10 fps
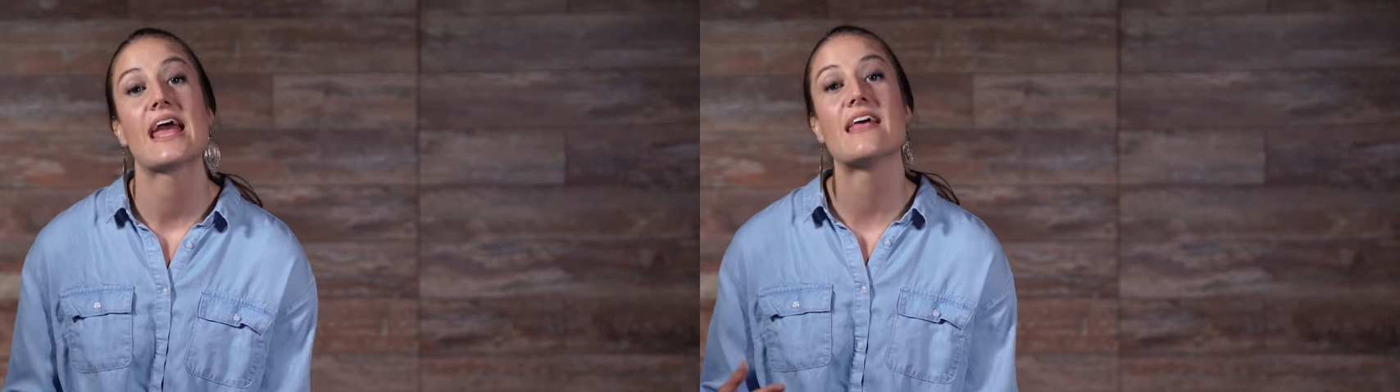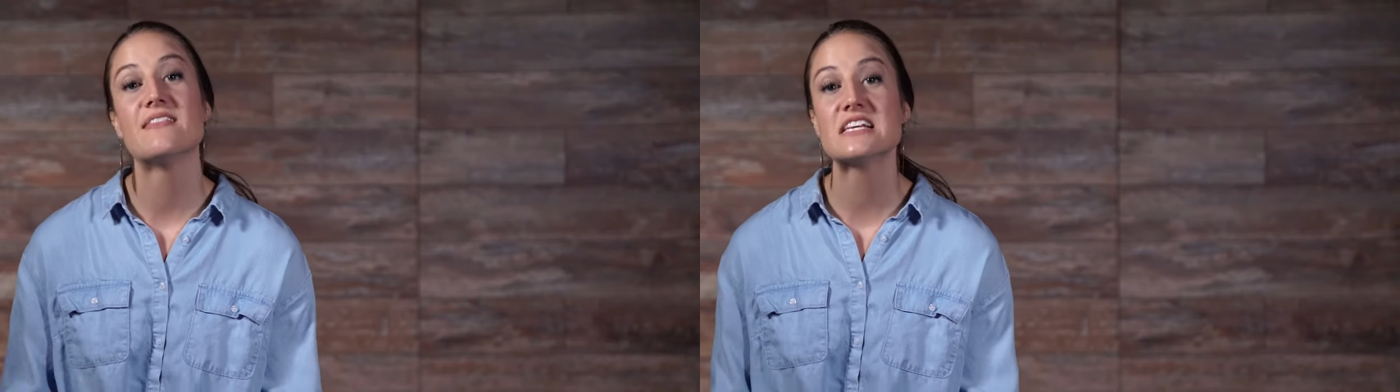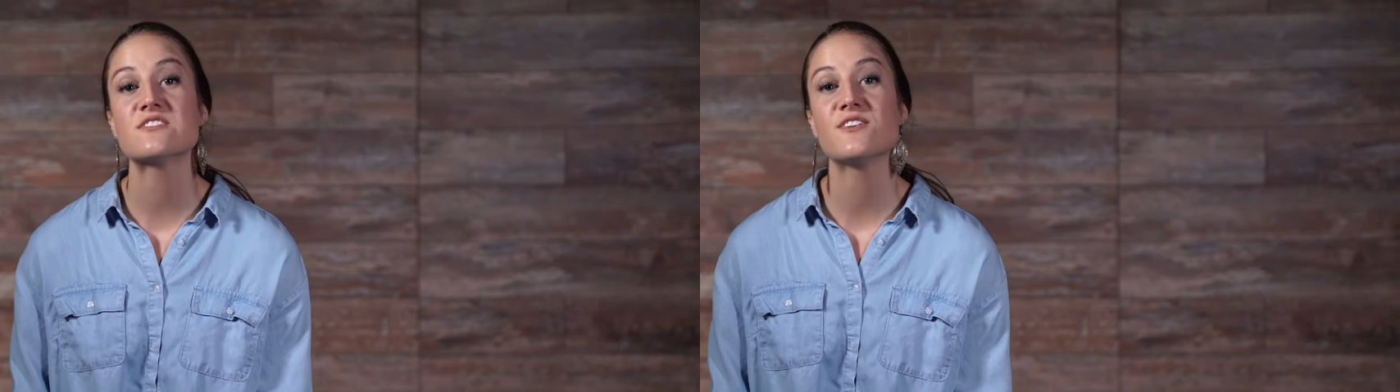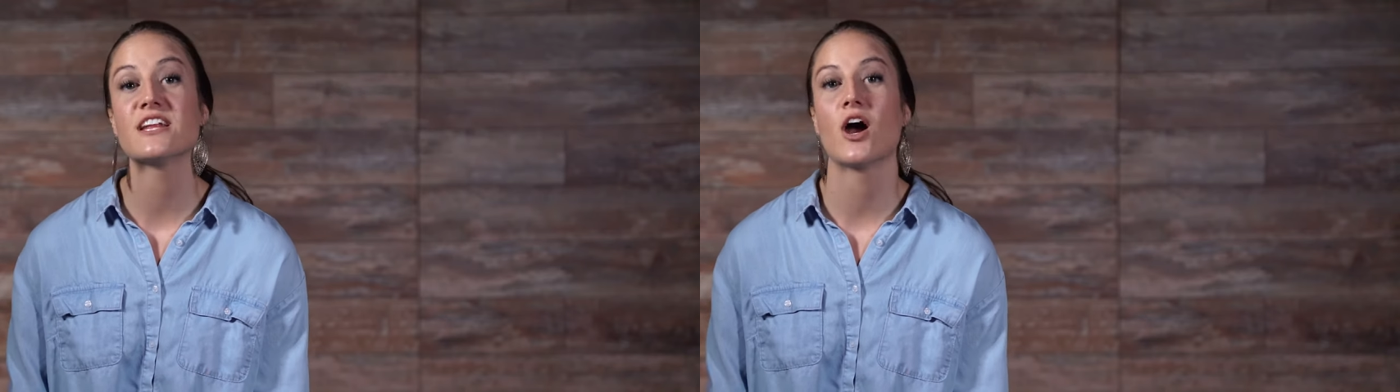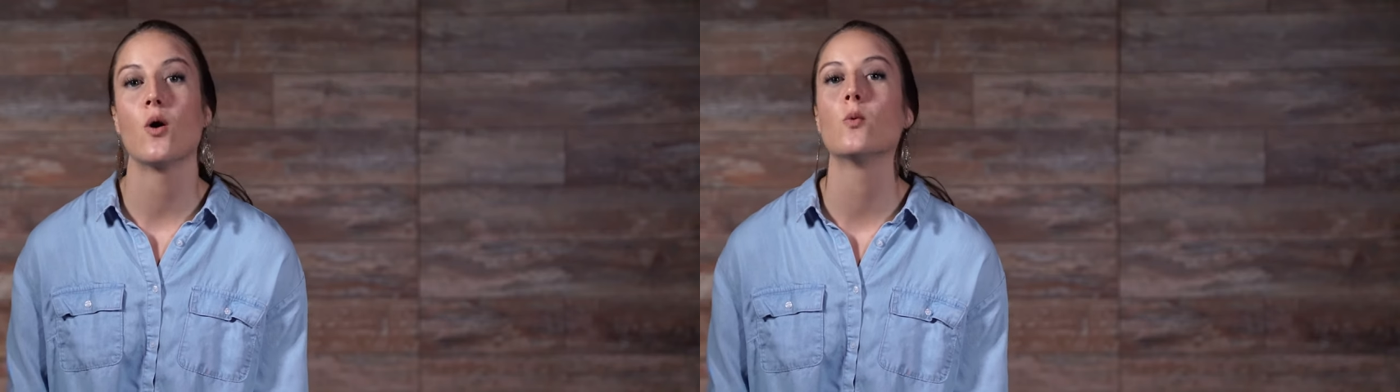In this
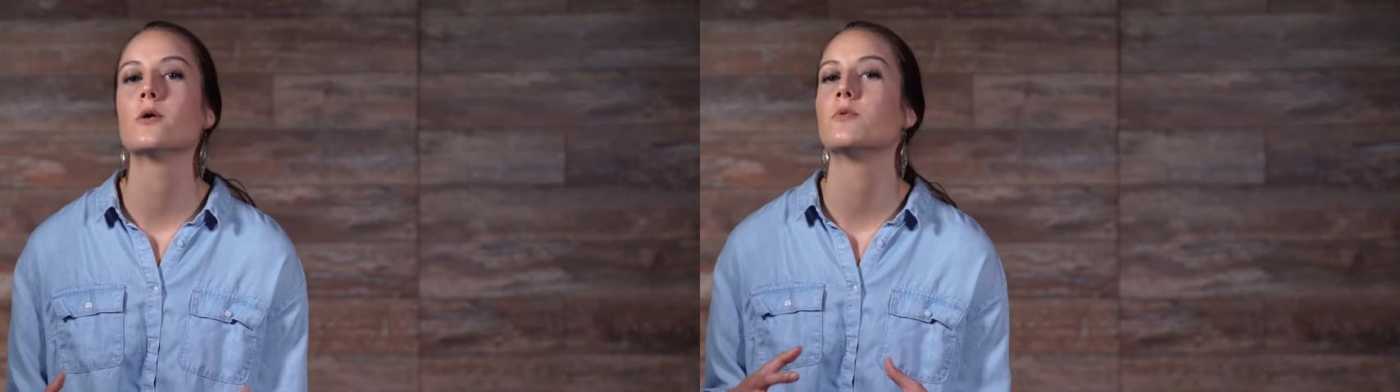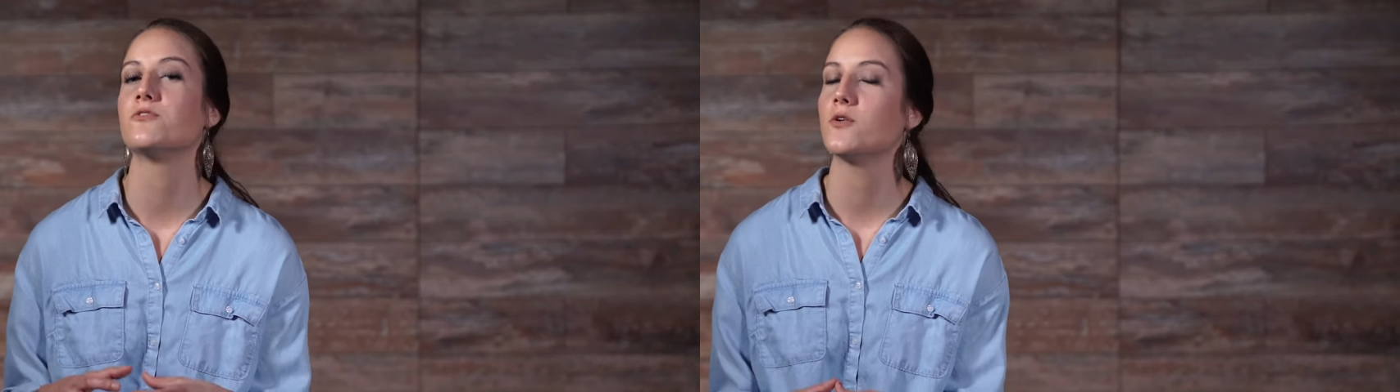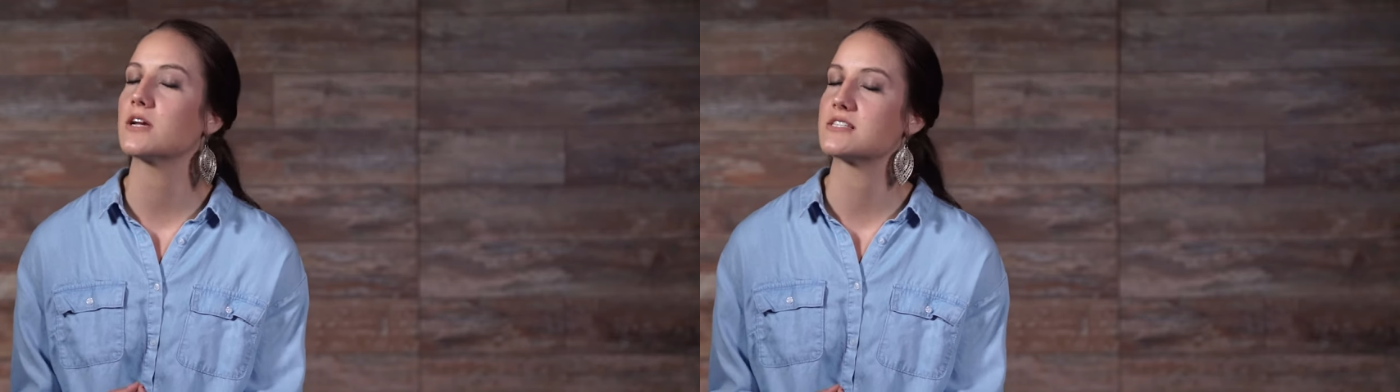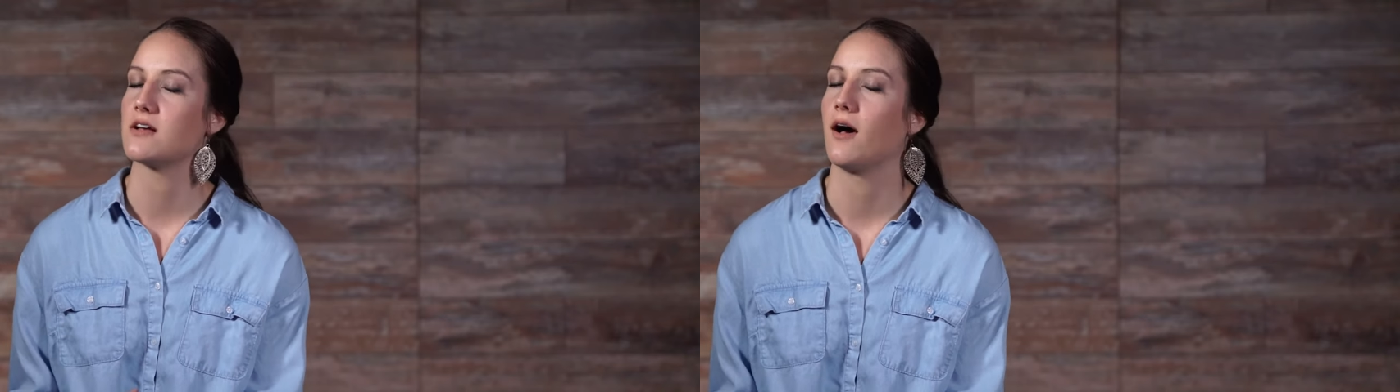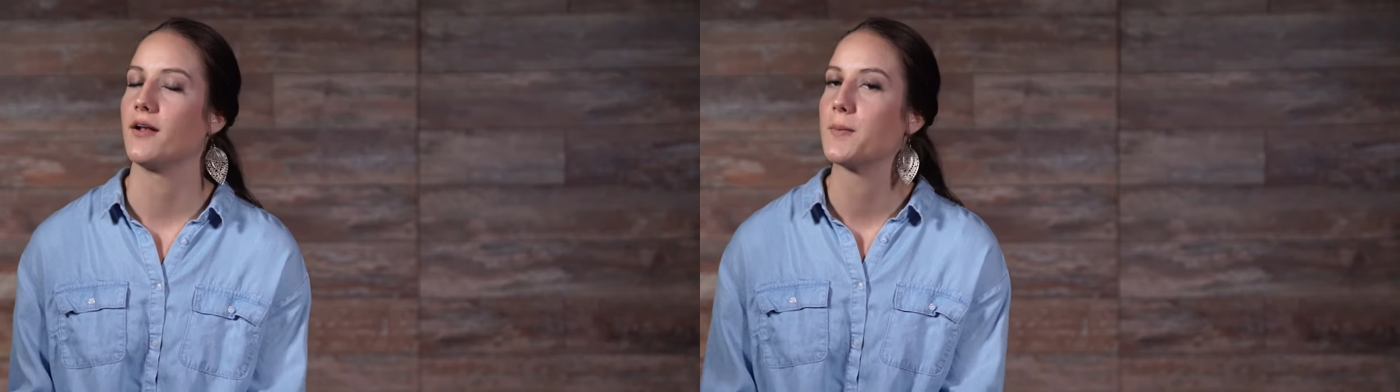video, we will focus
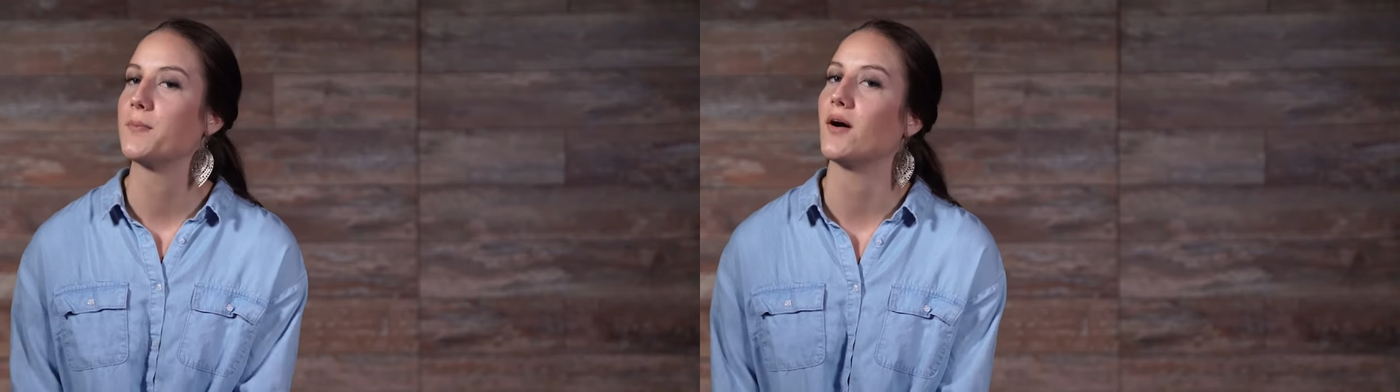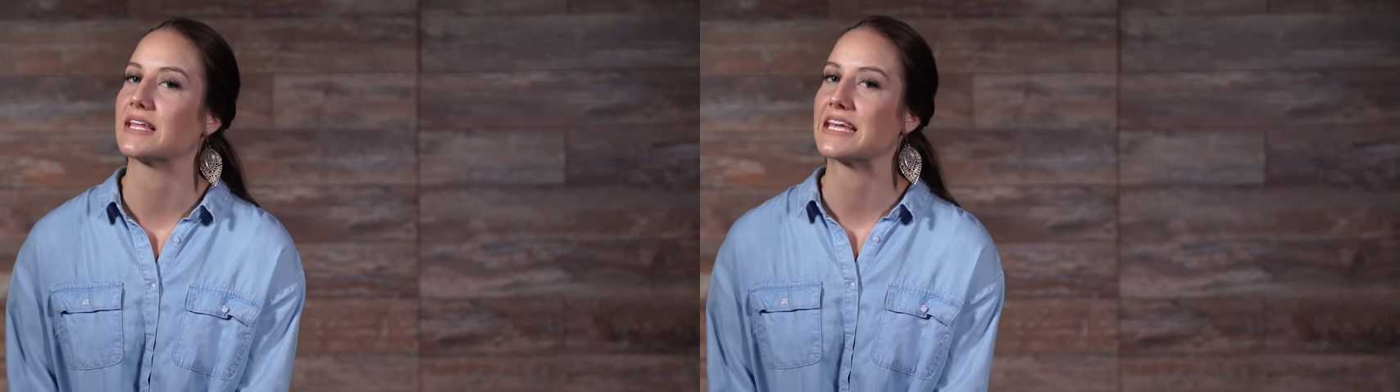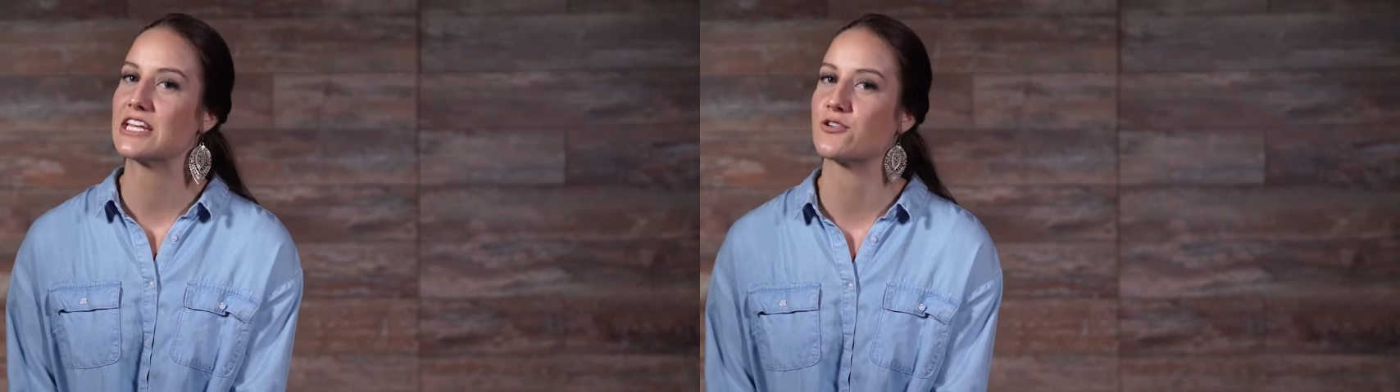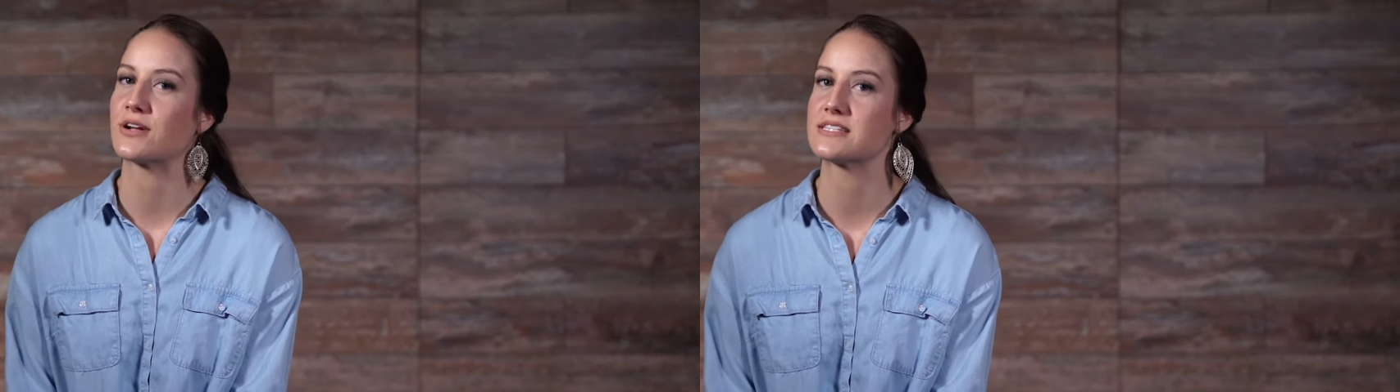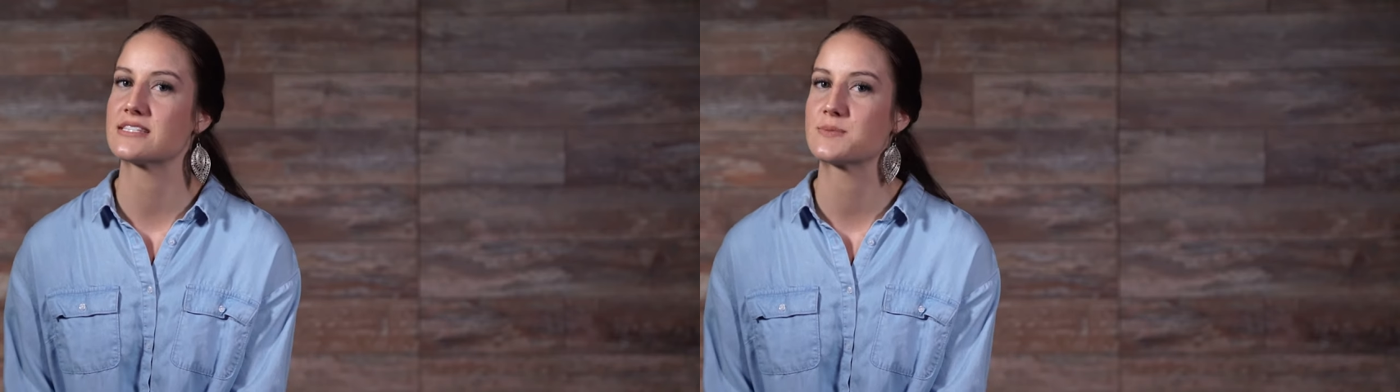on
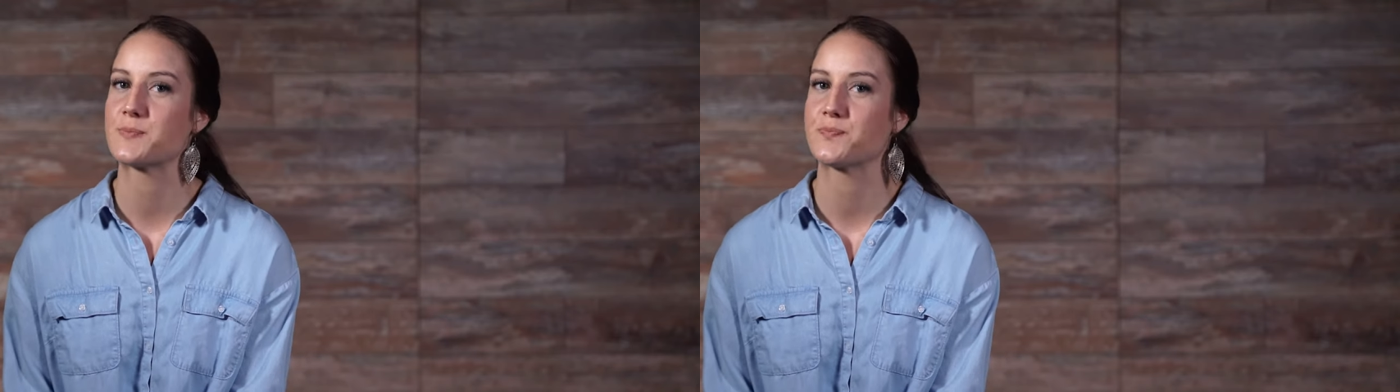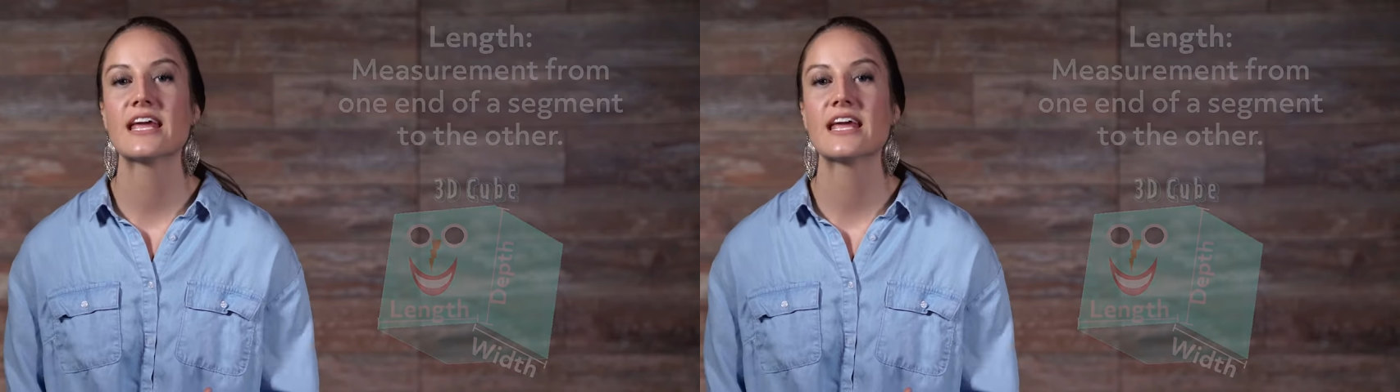polyhedrons.